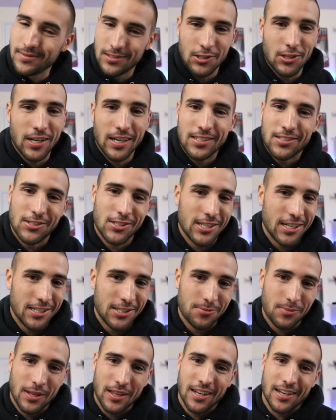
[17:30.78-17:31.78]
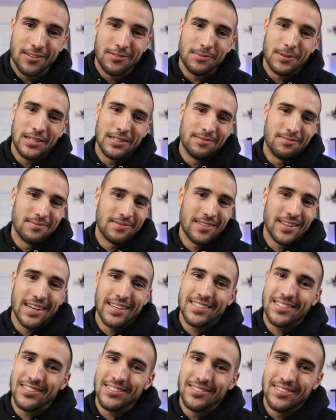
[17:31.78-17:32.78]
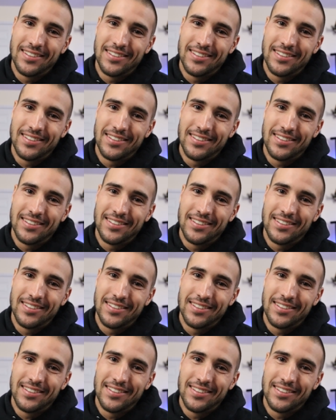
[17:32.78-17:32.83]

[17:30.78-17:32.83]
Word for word: you guys have changed my life, man. Thank you.